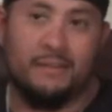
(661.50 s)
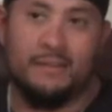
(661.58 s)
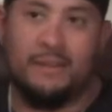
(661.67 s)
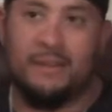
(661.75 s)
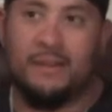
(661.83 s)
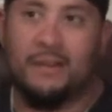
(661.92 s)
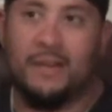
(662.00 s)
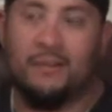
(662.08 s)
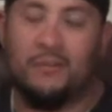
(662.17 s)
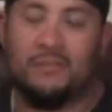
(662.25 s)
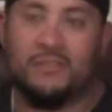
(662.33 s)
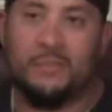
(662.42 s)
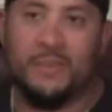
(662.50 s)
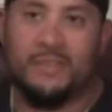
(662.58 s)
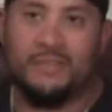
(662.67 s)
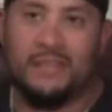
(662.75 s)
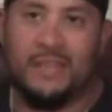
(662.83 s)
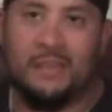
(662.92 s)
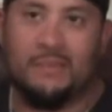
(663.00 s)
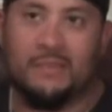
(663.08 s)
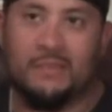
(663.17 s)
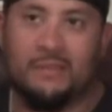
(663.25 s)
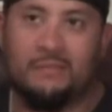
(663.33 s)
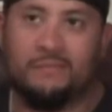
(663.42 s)
I know some of his games
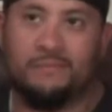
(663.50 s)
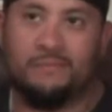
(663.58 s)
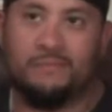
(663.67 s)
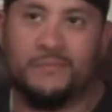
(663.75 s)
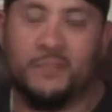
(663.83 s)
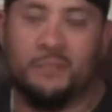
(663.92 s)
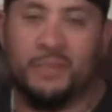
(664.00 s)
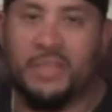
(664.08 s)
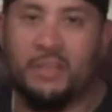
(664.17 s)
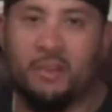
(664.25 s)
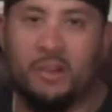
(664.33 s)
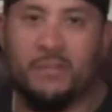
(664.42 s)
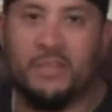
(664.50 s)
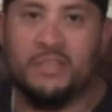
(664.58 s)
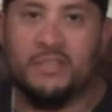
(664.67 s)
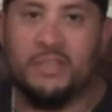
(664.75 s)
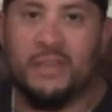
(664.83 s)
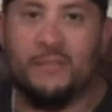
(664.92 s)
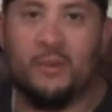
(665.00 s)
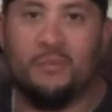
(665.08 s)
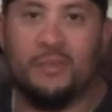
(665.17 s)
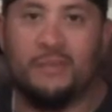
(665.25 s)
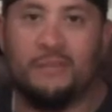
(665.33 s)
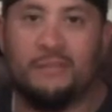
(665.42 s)
are complete garbage, and I'm
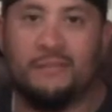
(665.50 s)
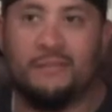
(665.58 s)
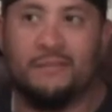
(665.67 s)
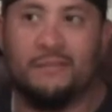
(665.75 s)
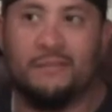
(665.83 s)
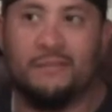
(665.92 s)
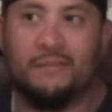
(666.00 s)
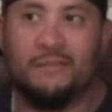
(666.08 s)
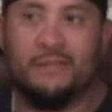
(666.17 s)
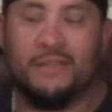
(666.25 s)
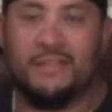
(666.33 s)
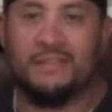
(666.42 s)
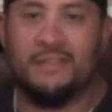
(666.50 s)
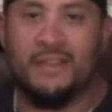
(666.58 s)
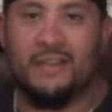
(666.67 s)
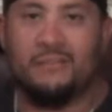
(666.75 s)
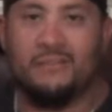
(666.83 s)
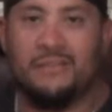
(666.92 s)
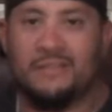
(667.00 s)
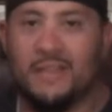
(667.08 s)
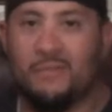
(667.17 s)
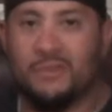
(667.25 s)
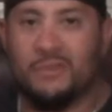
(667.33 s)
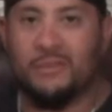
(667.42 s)
hoping this title is
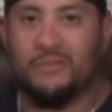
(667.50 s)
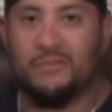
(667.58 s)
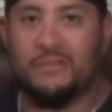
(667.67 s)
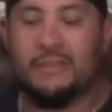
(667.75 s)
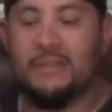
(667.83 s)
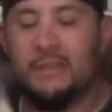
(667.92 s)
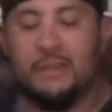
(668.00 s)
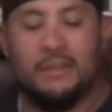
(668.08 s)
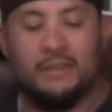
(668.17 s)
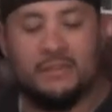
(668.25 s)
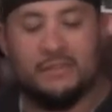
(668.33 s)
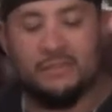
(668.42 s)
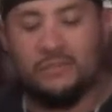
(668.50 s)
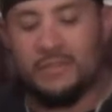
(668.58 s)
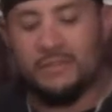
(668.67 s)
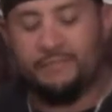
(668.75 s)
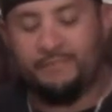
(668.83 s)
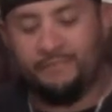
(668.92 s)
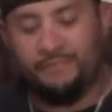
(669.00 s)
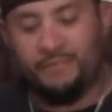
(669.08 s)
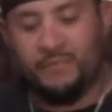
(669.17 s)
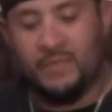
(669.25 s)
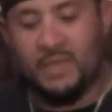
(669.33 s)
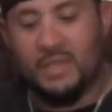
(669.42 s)
not one of those. So,
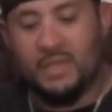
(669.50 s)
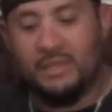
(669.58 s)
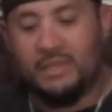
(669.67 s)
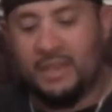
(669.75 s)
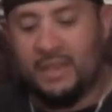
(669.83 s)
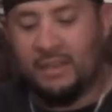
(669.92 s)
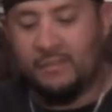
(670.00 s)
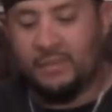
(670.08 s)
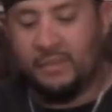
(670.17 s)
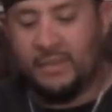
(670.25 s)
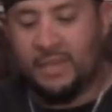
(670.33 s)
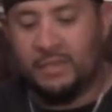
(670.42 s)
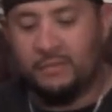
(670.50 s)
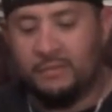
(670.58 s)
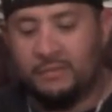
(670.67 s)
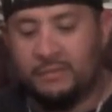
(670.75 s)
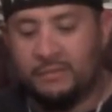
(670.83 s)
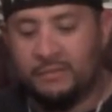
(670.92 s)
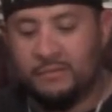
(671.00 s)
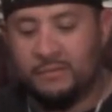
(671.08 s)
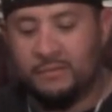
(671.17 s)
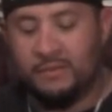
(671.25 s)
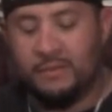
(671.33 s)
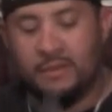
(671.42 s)
did not come with the manual,
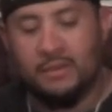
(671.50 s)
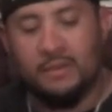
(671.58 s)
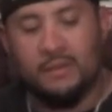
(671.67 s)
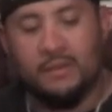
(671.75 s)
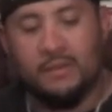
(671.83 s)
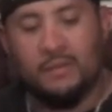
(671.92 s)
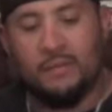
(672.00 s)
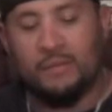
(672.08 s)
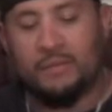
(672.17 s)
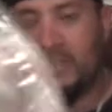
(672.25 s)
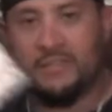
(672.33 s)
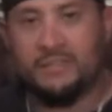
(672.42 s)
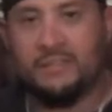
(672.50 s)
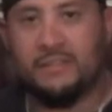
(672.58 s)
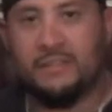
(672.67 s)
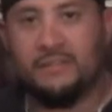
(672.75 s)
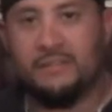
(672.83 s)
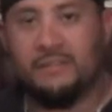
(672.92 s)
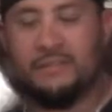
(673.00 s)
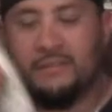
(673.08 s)
just the disc.